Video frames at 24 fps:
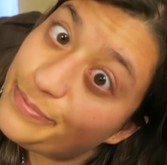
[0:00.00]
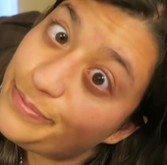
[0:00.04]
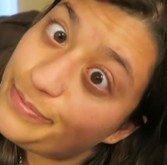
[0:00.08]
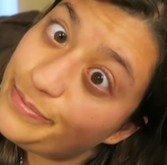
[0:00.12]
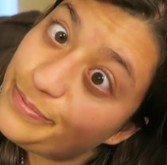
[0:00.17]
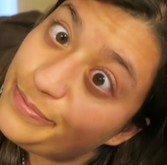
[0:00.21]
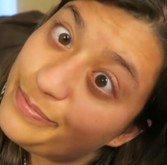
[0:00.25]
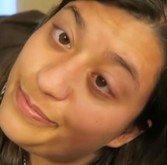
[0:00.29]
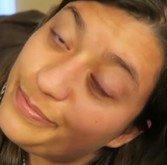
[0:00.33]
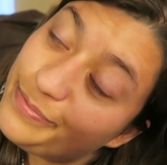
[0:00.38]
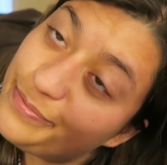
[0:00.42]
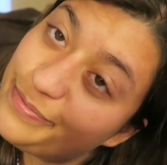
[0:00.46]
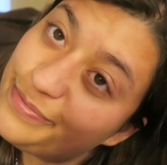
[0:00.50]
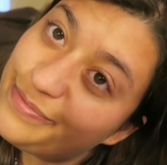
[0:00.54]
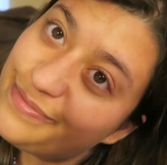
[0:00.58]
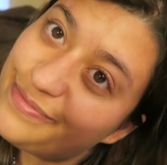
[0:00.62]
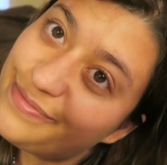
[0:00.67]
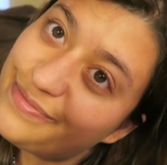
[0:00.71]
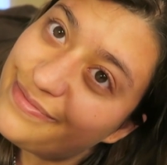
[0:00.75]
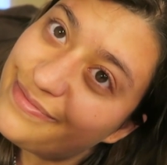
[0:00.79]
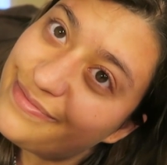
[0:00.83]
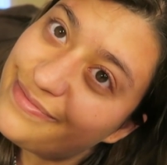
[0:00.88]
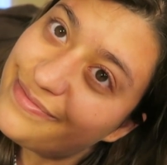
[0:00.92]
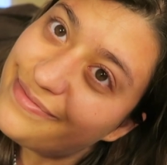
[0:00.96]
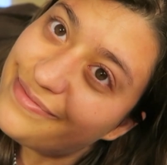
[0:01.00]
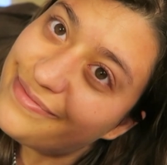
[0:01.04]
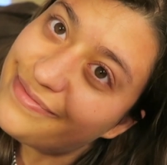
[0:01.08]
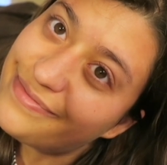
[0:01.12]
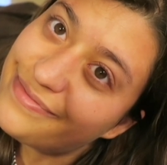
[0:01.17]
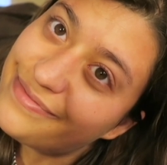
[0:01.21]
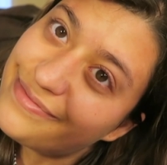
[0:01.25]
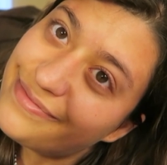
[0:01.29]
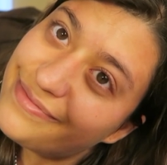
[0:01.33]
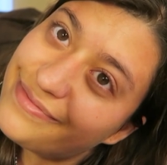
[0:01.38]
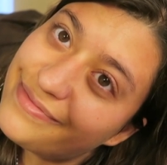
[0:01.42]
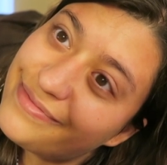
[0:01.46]
Do you love your neighbors?
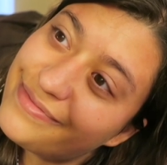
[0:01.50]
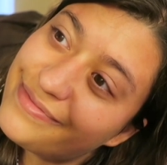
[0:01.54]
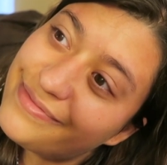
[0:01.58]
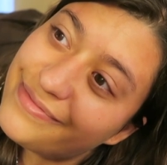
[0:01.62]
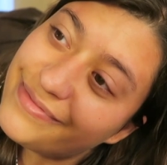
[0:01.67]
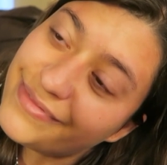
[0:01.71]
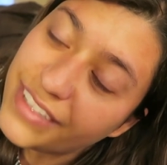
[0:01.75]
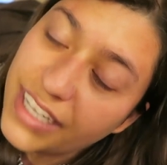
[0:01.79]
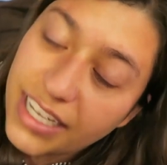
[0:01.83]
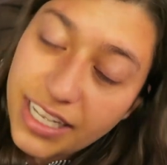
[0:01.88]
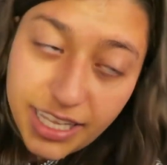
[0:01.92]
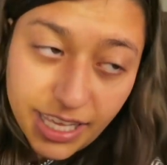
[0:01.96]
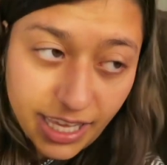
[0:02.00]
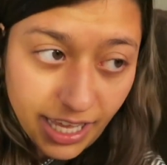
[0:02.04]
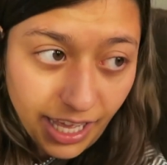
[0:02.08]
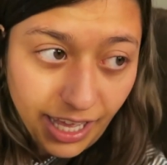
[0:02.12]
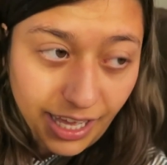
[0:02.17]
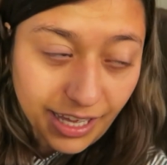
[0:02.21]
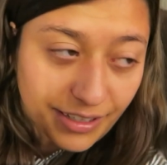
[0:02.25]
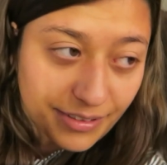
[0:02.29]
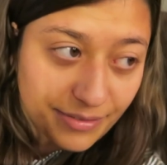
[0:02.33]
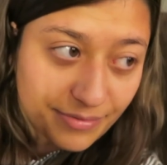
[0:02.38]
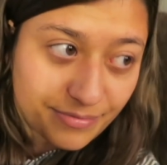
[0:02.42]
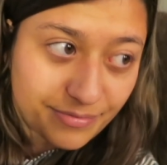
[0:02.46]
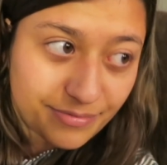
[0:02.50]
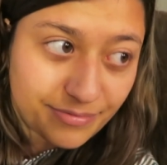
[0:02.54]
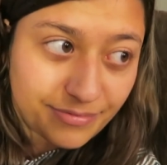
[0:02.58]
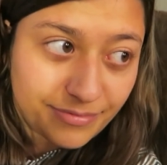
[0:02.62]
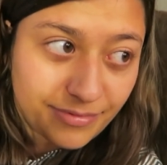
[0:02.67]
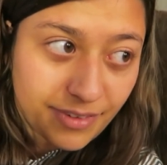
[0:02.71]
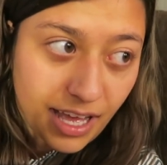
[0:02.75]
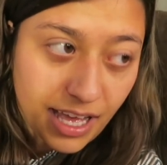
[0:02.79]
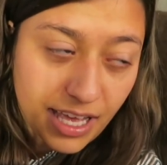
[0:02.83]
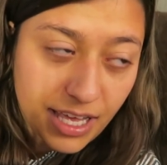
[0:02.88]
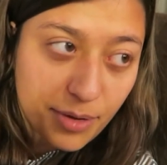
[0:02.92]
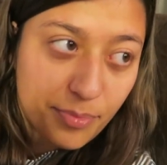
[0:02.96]
Yeah.
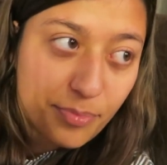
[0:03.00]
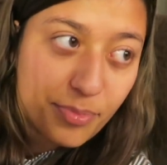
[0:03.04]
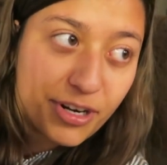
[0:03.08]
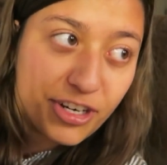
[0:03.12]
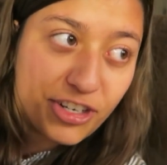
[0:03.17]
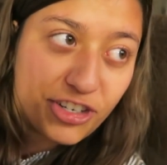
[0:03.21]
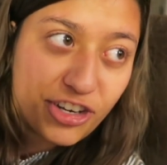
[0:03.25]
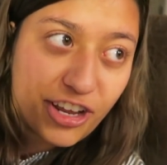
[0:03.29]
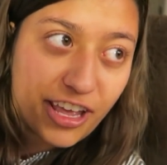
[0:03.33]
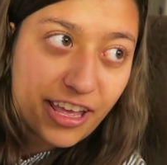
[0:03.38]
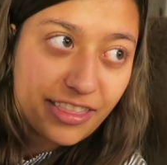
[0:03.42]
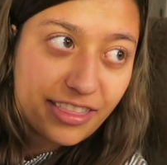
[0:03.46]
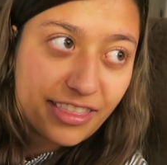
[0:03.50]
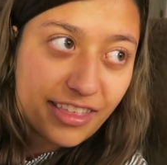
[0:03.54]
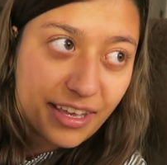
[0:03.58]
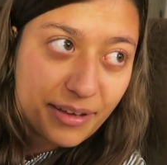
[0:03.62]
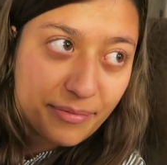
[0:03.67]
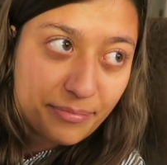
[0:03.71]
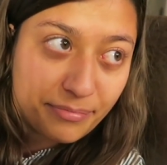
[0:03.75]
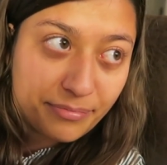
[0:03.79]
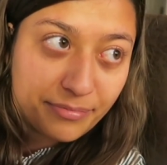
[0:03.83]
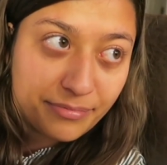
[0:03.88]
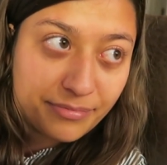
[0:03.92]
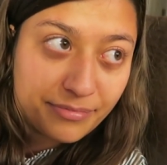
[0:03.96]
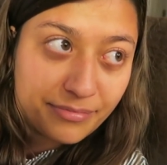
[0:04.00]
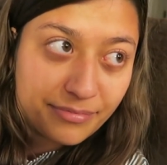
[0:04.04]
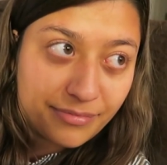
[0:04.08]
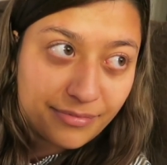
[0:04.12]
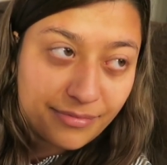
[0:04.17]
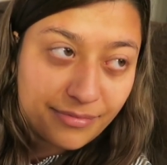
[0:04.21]
I appreciate them.